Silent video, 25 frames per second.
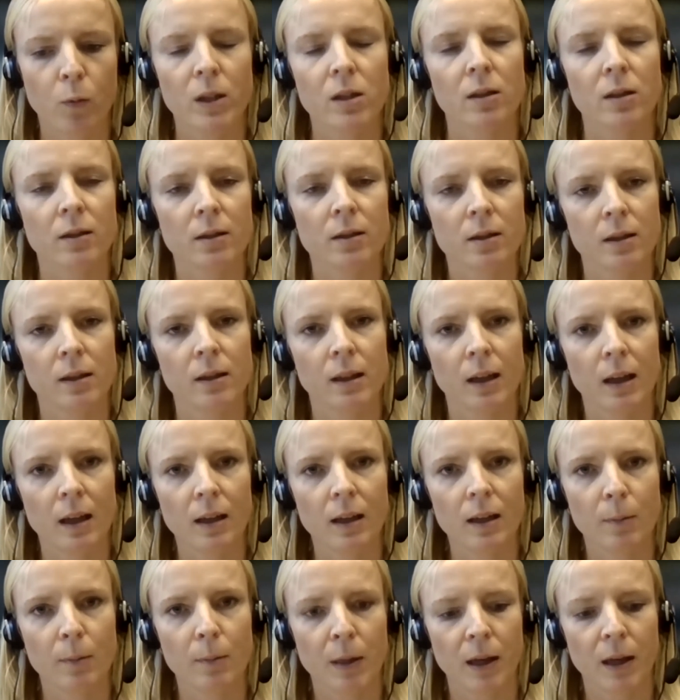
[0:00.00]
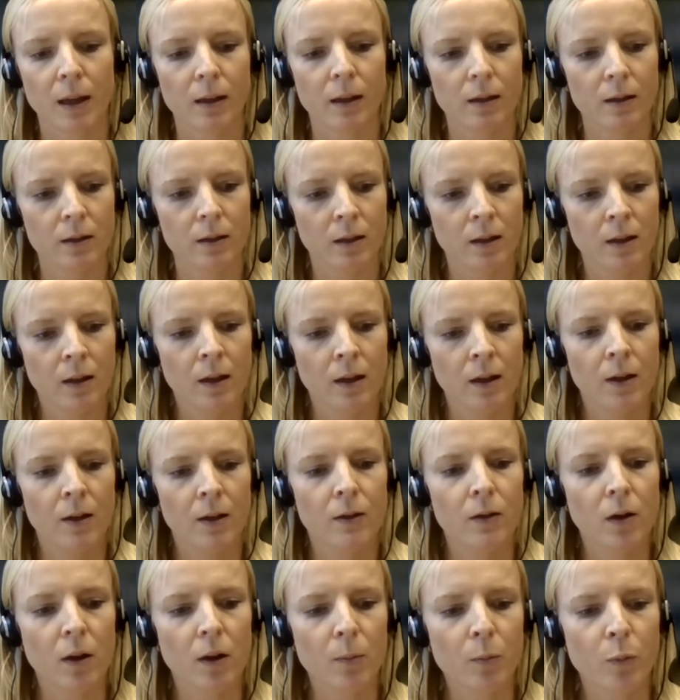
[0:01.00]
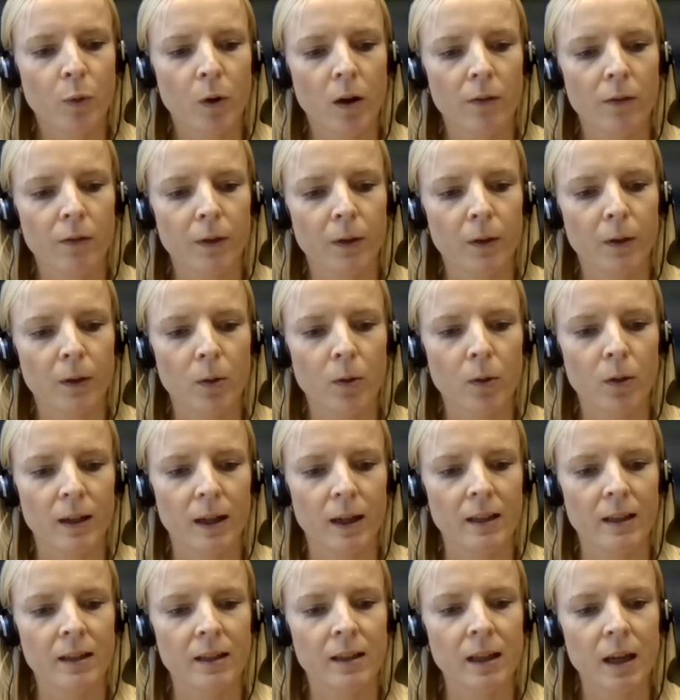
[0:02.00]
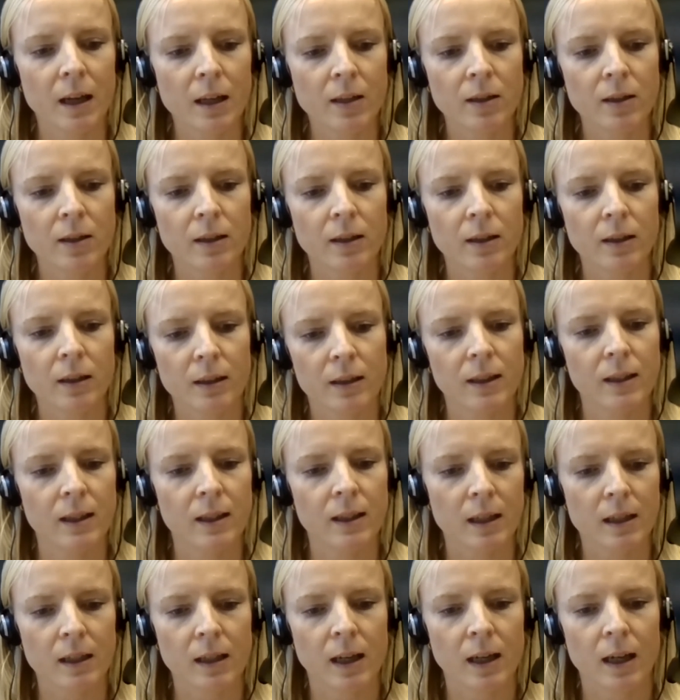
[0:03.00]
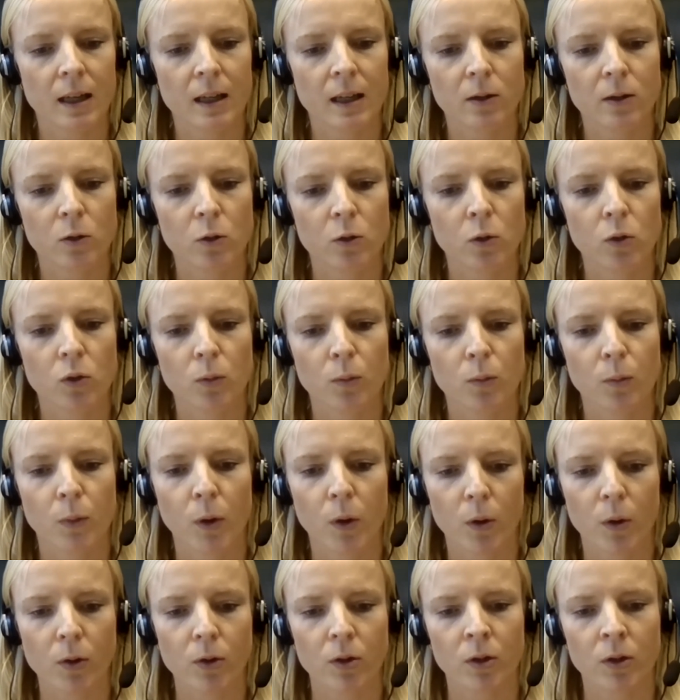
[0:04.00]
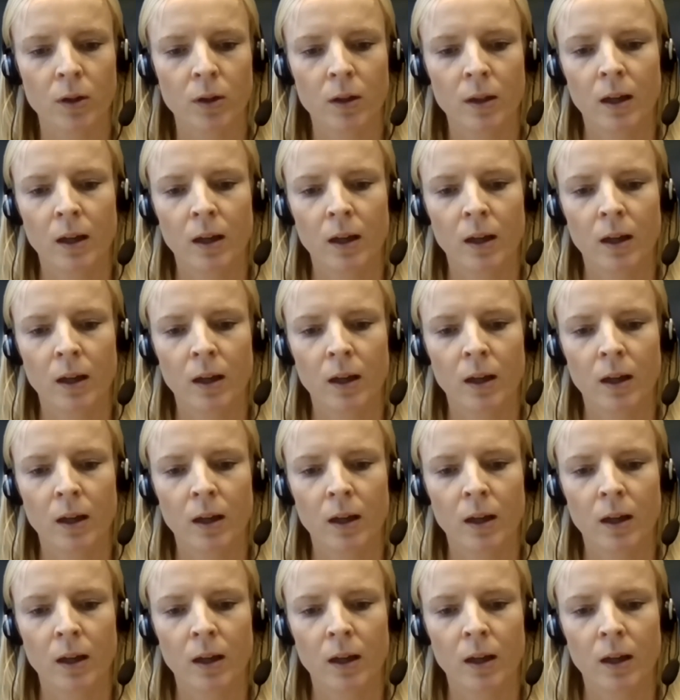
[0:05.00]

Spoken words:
which is an independent nonprofit organization dedicated to support